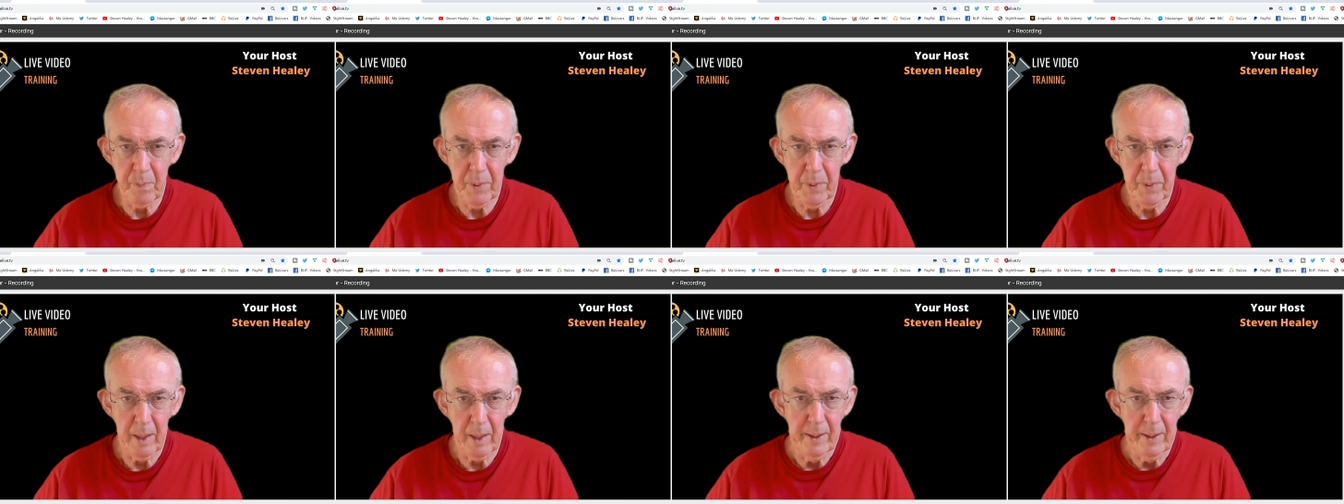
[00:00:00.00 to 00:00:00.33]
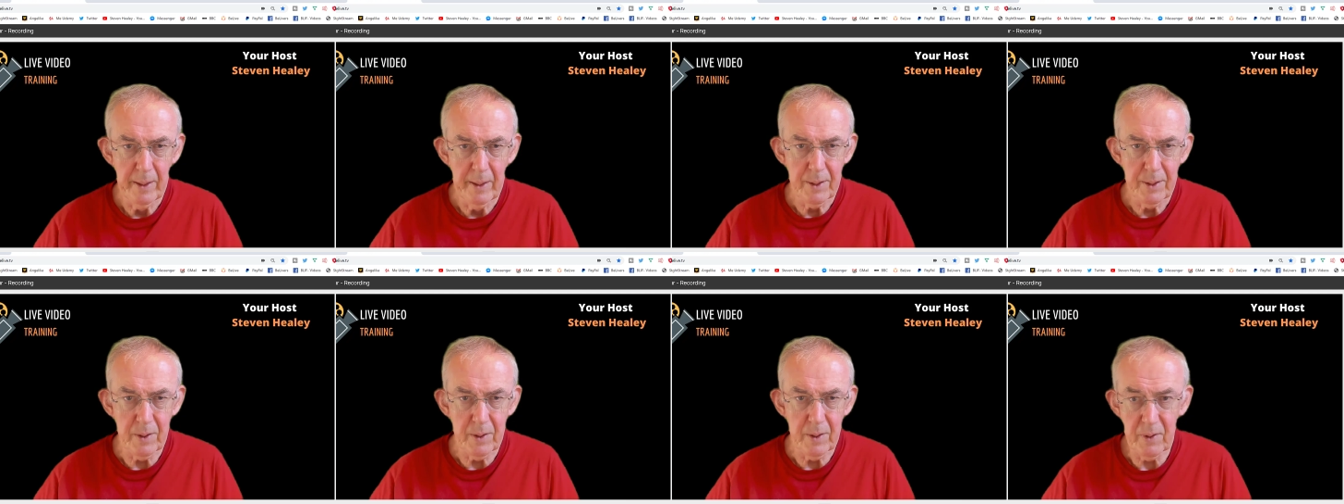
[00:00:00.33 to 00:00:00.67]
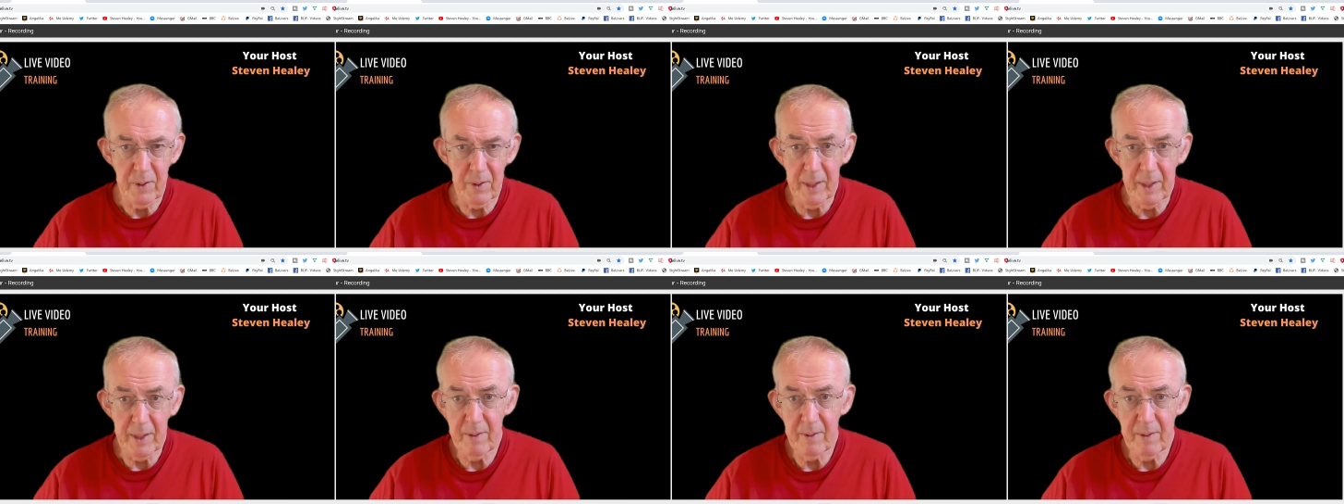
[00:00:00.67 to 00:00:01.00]
So thank
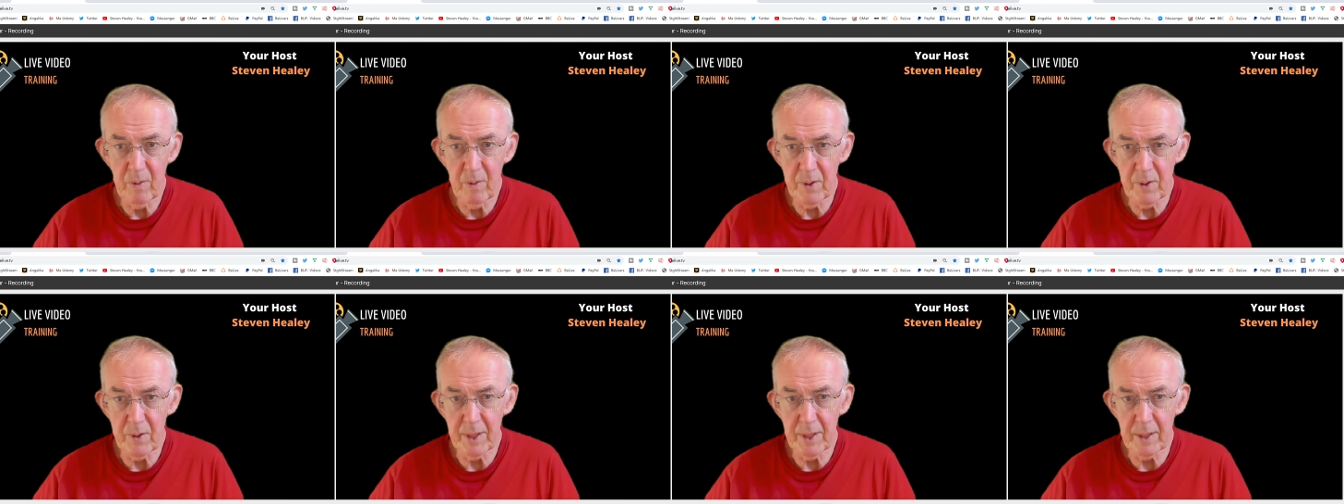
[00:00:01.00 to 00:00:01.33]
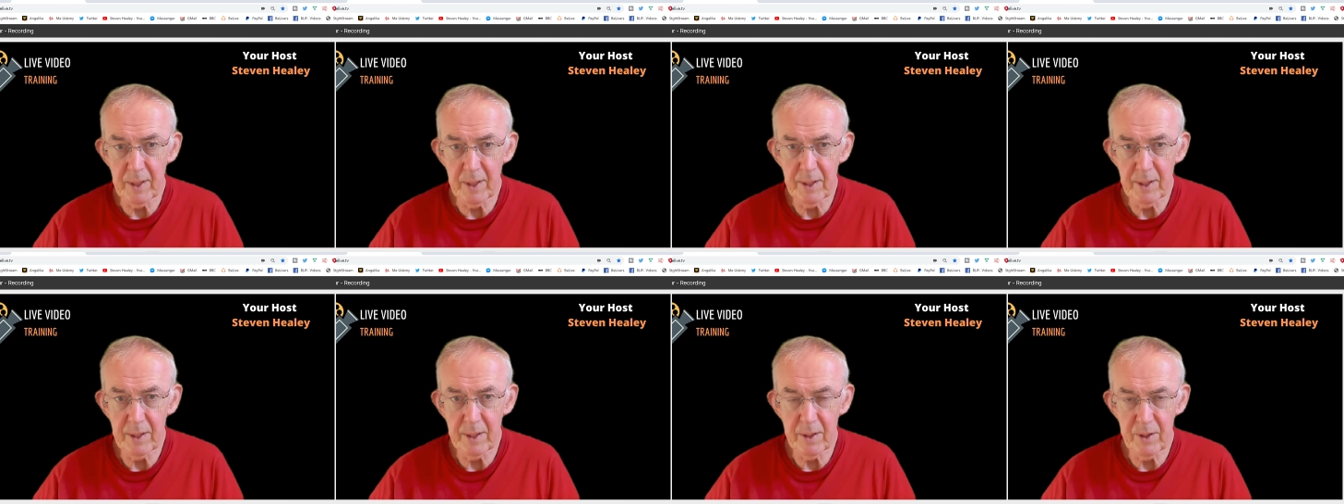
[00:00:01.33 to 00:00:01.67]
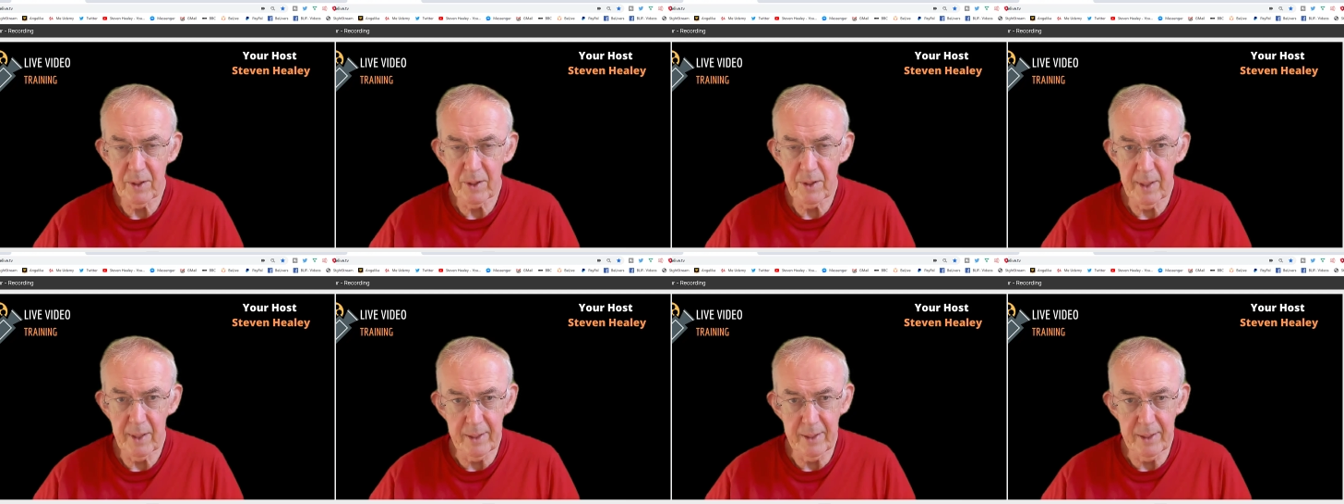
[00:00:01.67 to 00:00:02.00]
you for watching this
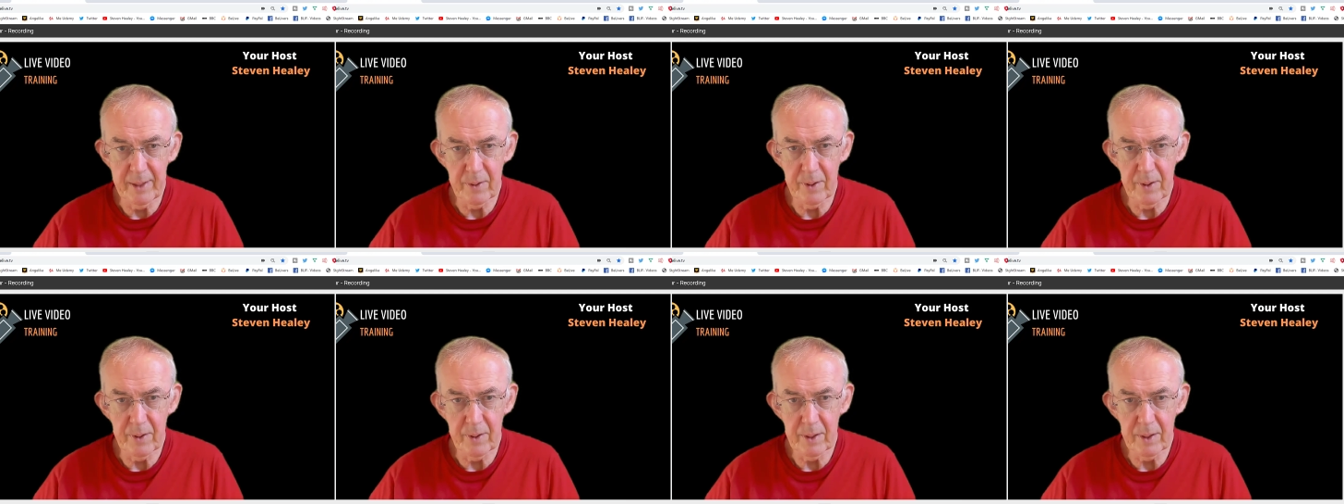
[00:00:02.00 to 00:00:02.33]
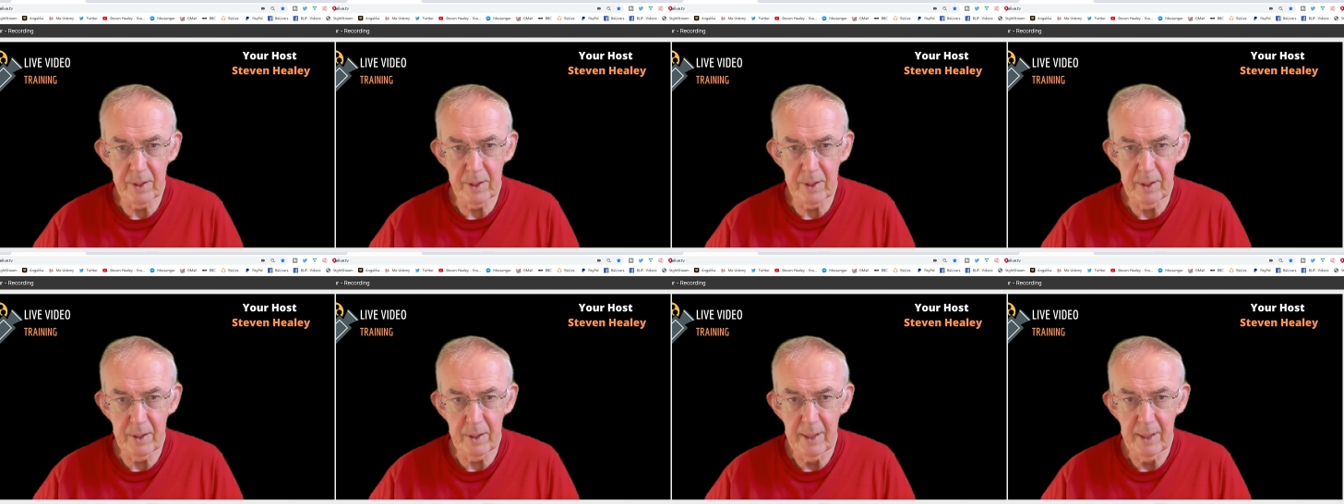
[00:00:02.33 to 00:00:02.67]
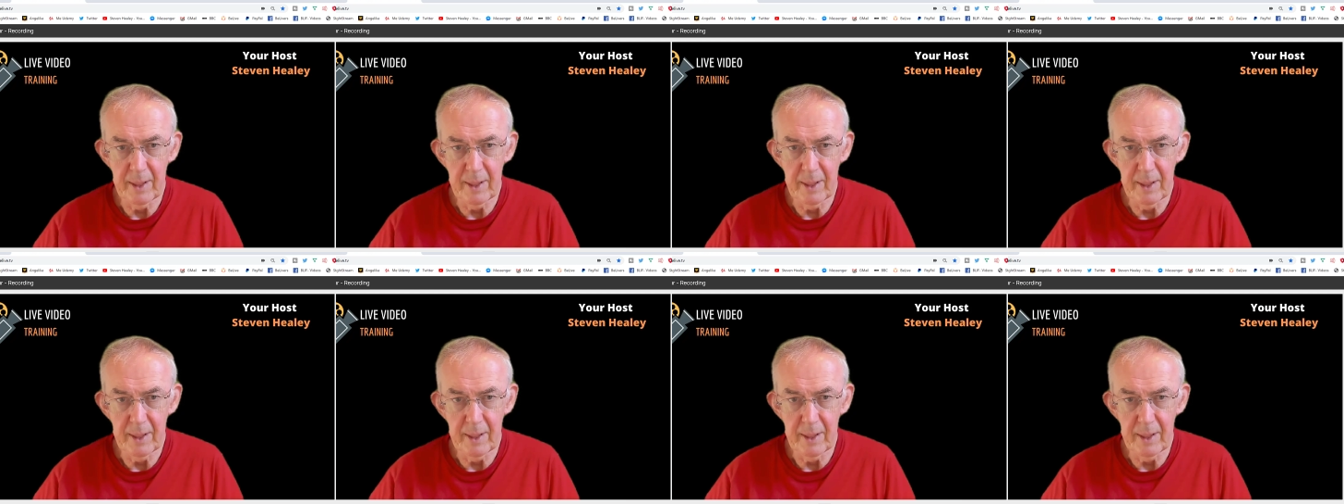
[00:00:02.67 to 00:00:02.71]
introduction.